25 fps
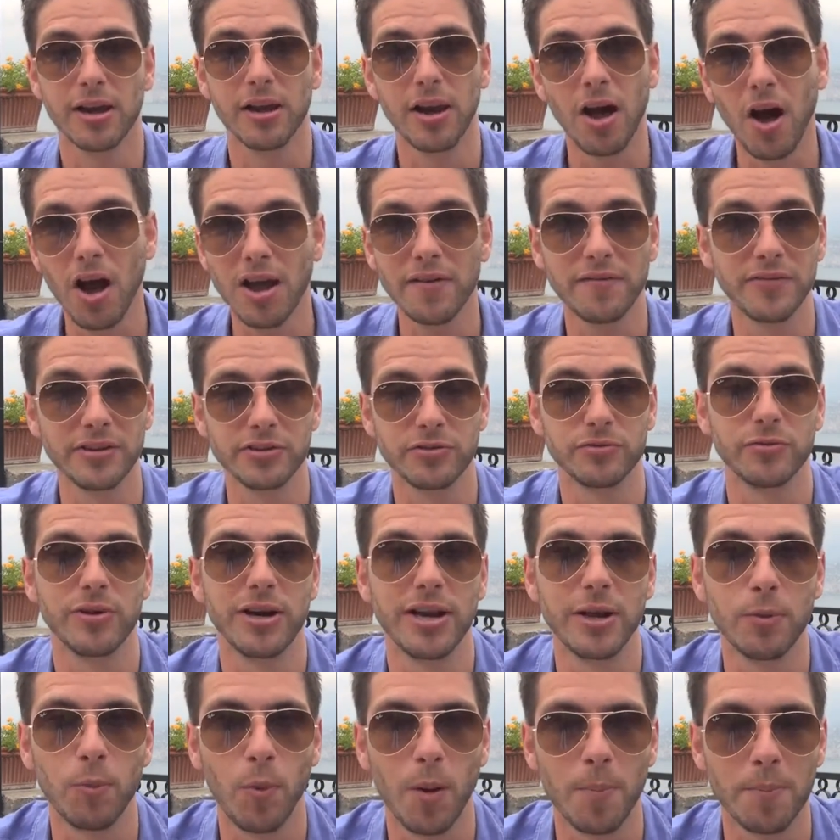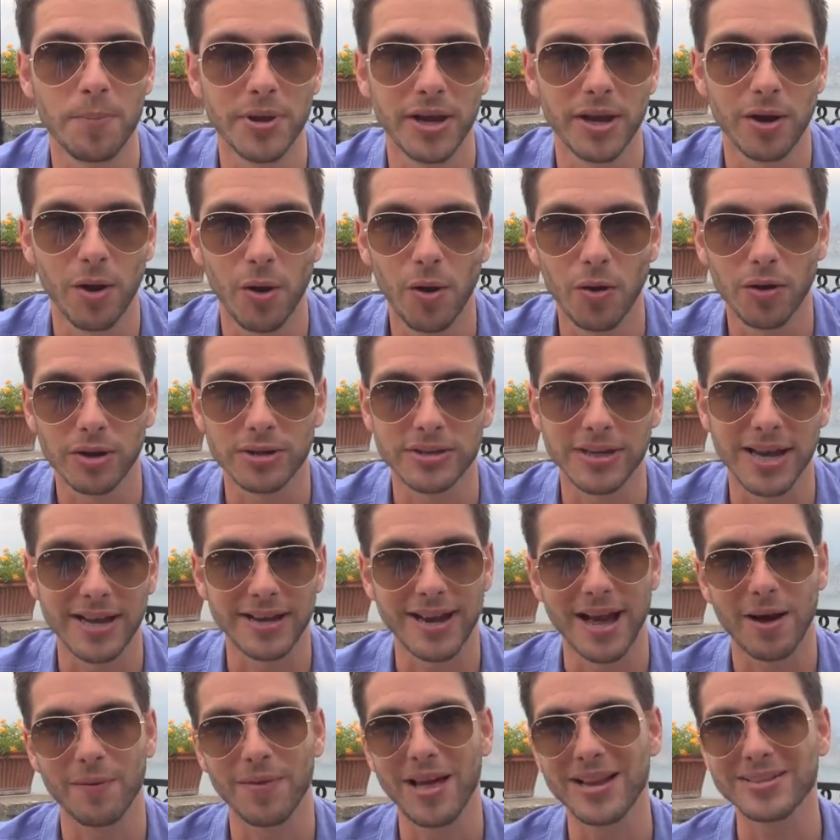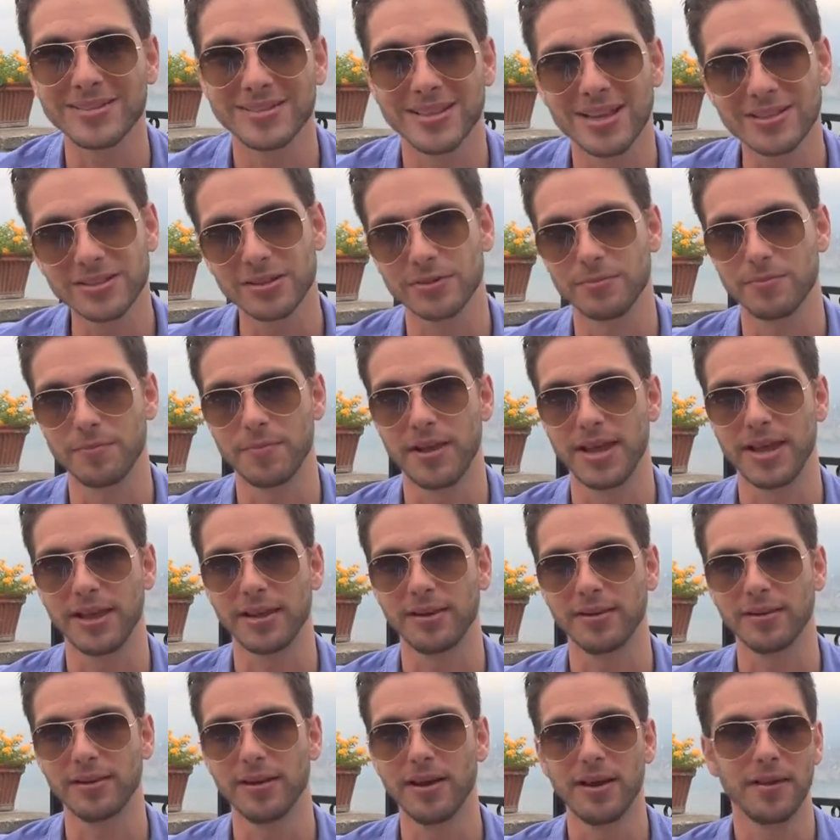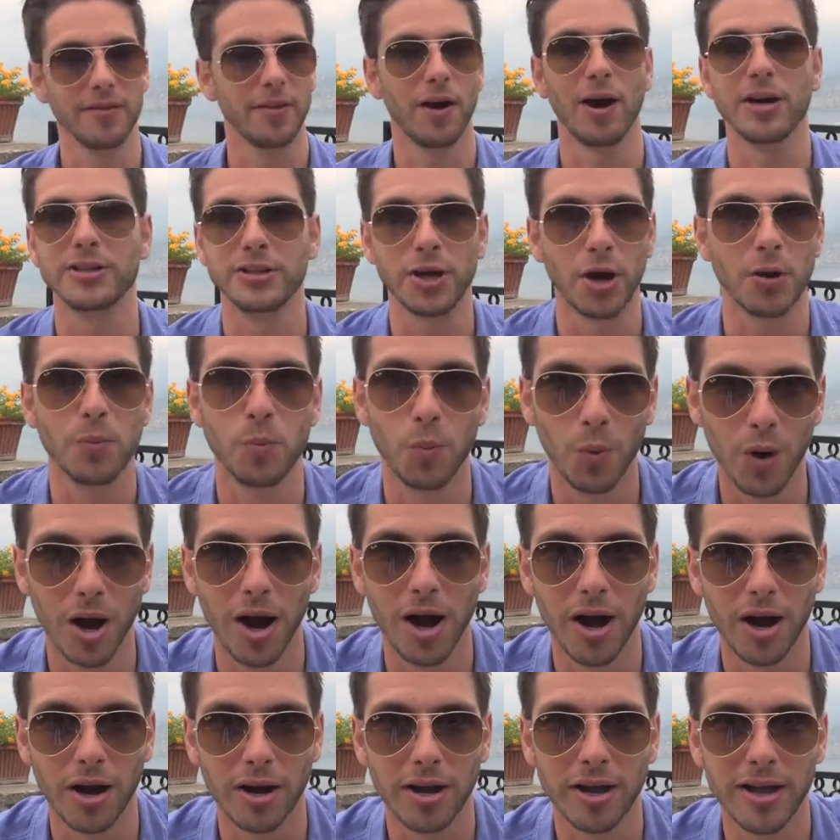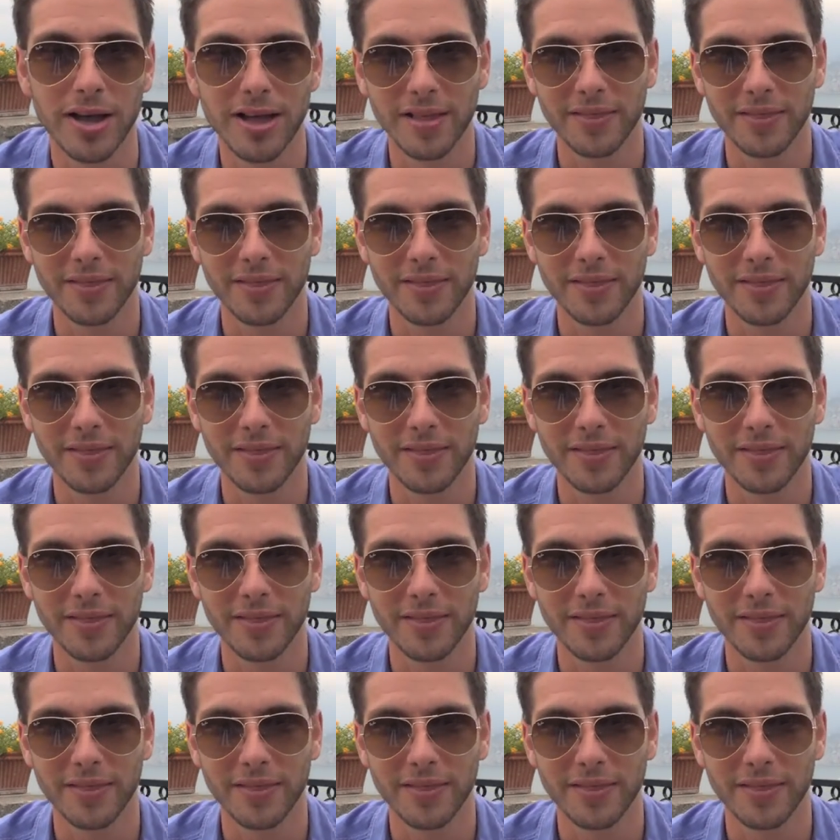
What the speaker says: Life is really one big holiday. Now that doesn't mean that I don't work.